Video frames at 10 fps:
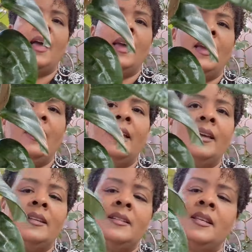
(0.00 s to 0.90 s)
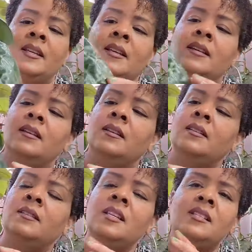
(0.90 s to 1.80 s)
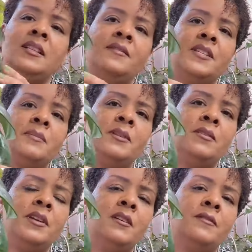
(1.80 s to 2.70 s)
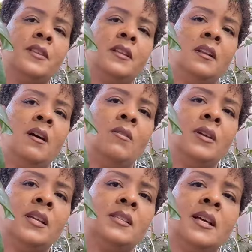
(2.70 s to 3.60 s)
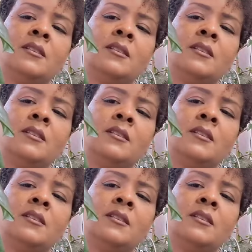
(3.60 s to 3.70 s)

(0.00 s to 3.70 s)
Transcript: And this leaf has been on here for the longest.